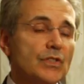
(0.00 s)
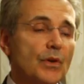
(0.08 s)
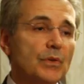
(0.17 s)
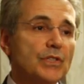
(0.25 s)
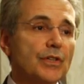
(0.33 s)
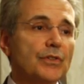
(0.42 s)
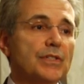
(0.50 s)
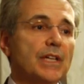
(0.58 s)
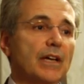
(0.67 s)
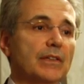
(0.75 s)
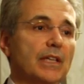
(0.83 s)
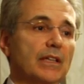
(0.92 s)
So it turns
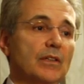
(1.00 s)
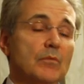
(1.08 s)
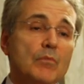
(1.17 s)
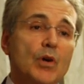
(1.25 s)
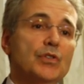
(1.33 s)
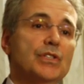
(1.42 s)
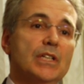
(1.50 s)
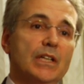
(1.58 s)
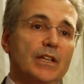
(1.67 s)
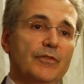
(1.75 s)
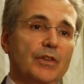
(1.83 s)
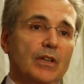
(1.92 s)
out that the most
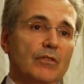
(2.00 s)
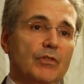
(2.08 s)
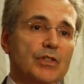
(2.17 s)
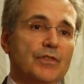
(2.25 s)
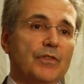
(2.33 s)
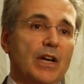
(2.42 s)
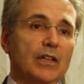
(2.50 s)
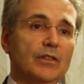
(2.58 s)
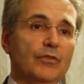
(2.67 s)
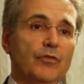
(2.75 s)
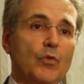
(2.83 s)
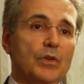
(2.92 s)
significant risk factor
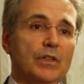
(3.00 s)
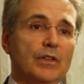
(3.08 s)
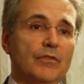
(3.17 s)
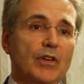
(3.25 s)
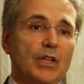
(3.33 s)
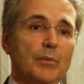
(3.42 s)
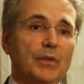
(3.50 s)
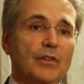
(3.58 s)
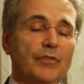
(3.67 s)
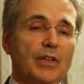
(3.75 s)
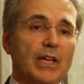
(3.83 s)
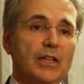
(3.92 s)
for the development
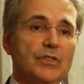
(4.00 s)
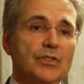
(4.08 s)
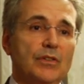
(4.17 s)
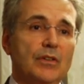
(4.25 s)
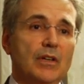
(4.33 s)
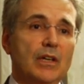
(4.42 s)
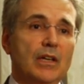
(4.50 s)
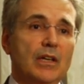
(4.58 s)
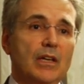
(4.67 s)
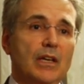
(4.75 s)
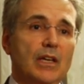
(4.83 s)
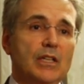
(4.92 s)
of cancer
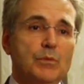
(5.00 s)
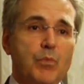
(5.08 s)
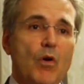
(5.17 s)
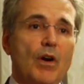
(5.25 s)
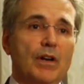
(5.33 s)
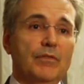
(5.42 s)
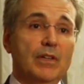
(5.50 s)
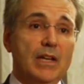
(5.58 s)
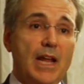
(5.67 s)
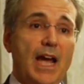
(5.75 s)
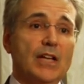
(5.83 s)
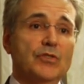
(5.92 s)
is part of the
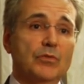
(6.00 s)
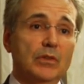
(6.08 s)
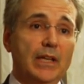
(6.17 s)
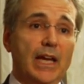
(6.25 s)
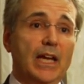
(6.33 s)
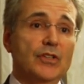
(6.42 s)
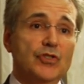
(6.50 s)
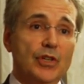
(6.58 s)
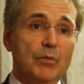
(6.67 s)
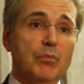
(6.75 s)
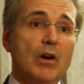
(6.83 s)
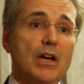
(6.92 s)
natural aging
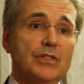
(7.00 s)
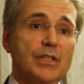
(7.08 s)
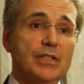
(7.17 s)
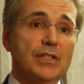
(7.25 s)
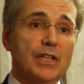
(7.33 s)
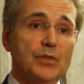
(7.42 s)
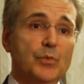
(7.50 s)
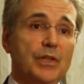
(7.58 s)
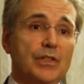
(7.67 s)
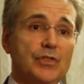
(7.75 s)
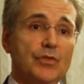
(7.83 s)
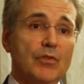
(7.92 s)
process as we
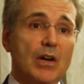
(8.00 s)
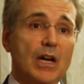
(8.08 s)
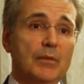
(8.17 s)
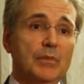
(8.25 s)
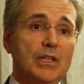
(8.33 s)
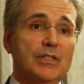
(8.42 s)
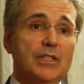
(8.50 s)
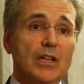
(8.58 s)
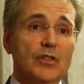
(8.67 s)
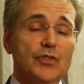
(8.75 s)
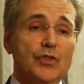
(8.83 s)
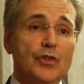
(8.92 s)
described.
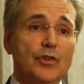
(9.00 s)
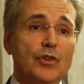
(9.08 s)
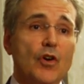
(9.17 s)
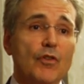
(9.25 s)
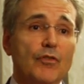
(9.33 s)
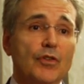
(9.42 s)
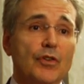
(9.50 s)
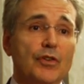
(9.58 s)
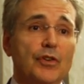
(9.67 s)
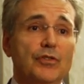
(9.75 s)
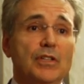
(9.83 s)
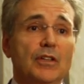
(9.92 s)
Cells turn over,
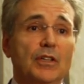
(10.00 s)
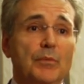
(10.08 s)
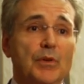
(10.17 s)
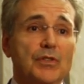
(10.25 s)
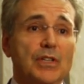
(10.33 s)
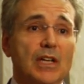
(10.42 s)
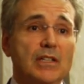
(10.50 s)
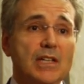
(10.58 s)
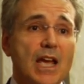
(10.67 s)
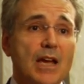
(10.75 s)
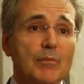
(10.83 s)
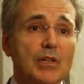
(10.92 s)
your telomeres get
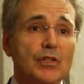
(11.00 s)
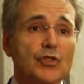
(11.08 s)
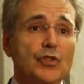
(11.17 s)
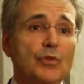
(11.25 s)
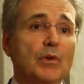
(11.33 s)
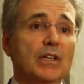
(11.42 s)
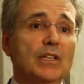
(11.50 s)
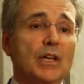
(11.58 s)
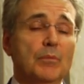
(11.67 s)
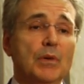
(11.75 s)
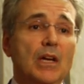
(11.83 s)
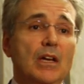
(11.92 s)
damaged, you end
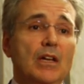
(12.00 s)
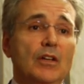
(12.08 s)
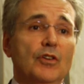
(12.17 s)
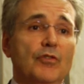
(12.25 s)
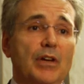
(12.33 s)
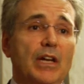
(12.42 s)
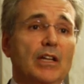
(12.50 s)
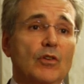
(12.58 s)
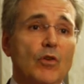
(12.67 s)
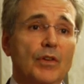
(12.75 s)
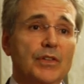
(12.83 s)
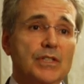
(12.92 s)
up creating
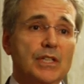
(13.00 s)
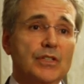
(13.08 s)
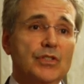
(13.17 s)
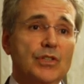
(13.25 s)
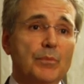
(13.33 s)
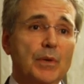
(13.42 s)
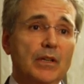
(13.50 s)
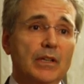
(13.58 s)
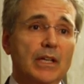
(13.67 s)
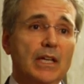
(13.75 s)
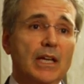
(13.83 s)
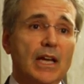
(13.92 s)
all this
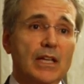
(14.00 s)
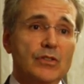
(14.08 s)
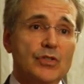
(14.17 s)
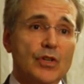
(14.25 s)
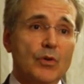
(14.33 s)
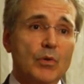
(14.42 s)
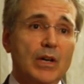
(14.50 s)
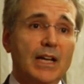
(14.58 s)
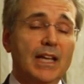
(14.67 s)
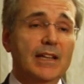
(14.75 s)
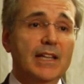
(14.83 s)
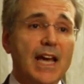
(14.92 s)
instability, and so on.
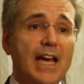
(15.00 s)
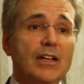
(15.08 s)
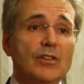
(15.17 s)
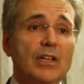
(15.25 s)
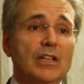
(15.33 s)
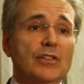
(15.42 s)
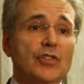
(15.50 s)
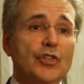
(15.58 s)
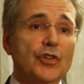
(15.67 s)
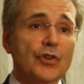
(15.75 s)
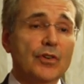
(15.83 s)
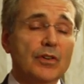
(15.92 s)
And that, in
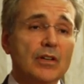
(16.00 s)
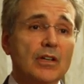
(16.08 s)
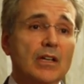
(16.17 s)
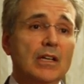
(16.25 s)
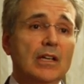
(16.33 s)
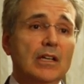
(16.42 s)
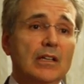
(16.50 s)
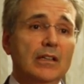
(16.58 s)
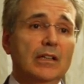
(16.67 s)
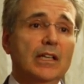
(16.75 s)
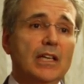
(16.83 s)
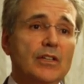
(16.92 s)
turn,
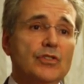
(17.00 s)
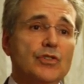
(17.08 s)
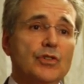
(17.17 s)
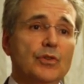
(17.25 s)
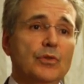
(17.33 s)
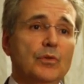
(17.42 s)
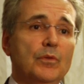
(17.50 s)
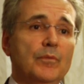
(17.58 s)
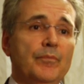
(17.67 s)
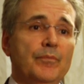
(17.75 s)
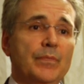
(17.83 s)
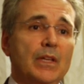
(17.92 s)
leads to
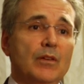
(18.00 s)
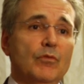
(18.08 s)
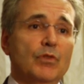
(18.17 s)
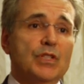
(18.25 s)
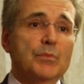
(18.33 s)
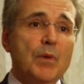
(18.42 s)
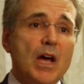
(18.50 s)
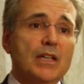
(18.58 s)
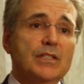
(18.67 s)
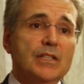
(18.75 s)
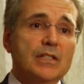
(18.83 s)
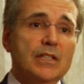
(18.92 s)

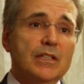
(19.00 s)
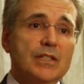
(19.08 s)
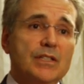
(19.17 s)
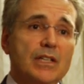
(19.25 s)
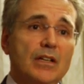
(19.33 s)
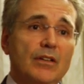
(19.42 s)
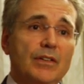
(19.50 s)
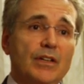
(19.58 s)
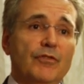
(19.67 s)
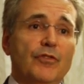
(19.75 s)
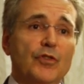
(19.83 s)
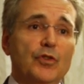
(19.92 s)
responses in the cell that
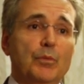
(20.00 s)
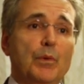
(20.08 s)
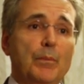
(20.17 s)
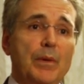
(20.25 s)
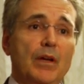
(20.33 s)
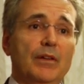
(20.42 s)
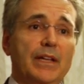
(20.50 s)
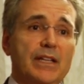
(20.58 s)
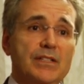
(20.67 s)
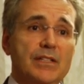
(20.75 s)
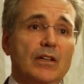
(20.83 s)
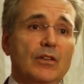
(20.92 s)
further propel
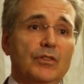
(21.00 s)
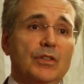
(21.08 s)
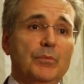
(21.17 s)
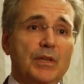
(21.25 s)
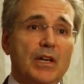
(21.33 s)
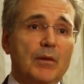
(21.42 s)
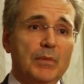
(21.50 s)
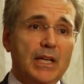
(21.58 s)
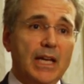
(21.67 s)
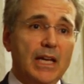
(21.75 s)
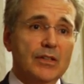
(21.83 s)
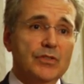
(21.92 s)
that cell to become a
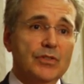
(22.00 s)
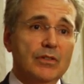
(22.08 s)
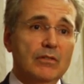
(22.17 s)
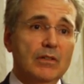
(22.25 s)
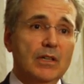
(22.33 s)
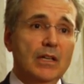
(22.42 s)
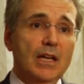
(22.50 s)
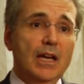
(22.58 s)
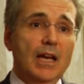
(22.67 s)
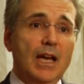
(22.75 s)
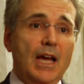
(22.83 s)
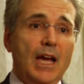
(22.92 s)
cancer.
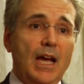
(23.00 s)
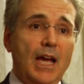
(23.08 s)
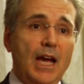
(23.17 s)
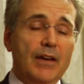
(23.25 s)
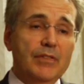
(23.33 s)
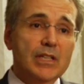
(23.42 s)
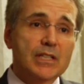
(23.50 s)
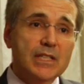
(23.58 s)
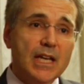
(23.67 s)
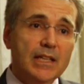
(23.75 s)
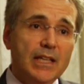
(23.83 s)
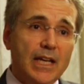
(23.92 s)
Having
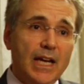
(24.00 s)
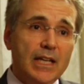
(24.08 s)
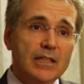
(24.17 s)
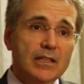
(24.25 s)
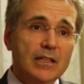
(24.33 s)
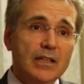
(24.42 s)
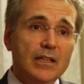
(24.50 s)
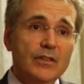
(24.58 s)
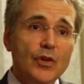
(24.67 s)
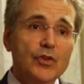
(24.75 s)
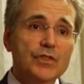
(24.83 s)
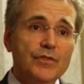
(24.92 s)
said that,
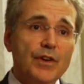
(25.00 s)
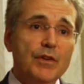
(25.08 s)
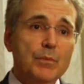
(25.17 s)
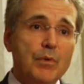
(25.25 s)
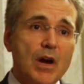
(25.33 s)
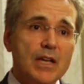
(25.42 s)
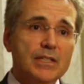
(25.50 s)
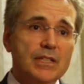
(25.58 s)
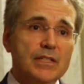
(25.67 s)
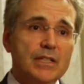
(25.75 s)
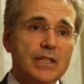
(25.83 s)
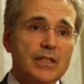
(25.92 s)
those very
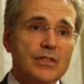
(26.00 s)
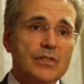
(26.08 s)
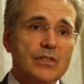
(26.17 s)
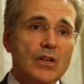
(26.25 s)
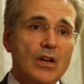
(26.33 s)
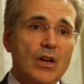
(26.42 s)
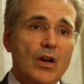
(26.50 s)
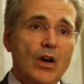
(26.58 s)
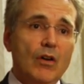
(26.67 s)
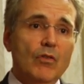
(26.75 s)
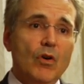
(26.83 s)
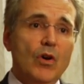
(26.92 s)
processes
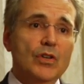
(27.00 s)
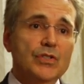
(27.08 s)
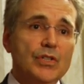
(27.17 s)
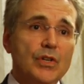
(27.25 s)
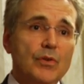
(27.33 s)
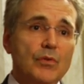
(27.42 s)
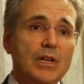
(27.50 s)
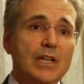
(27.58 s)
are also